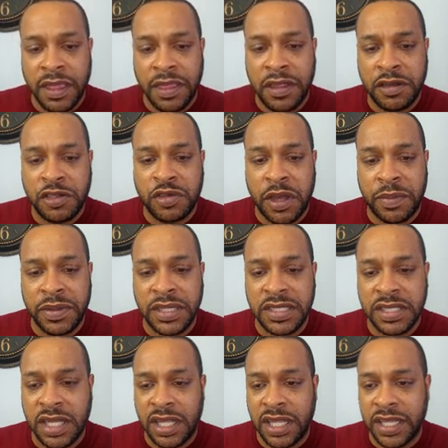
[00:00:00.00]
they're dropping
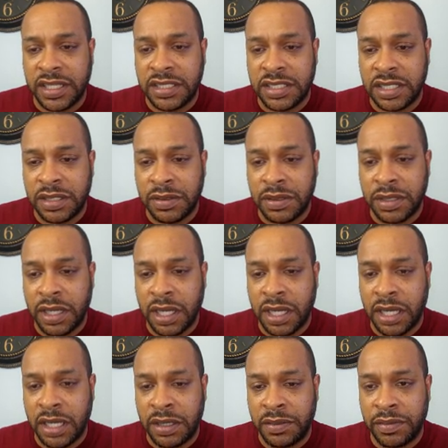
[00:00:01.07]
this collection.
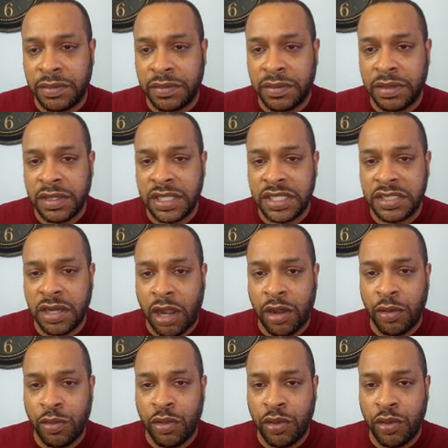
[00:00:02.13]
These art